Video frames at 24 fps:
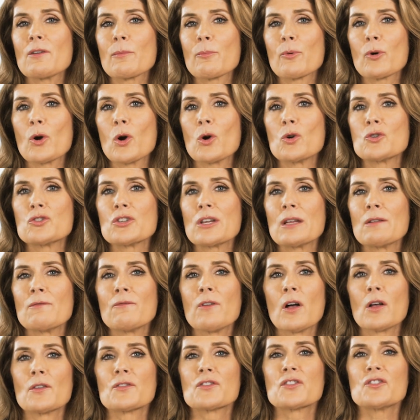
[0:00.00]
approach
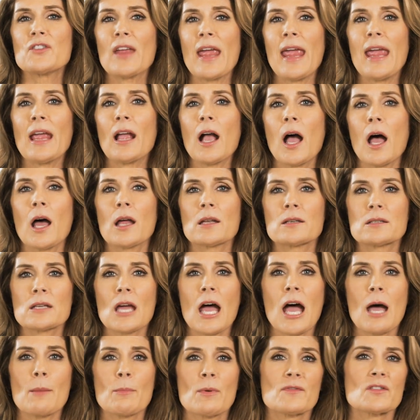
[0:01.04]
involves staying on
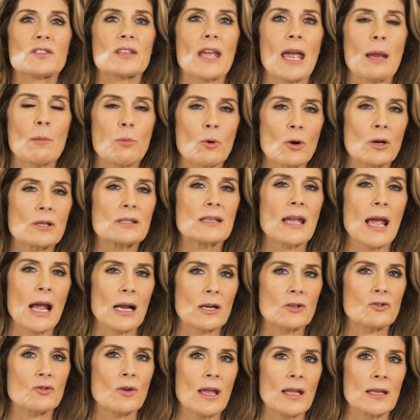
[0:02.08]
top of cyber
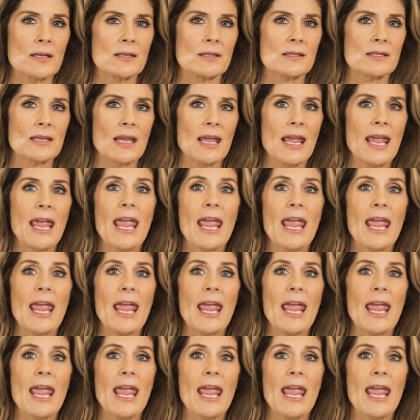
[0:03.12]
attack trends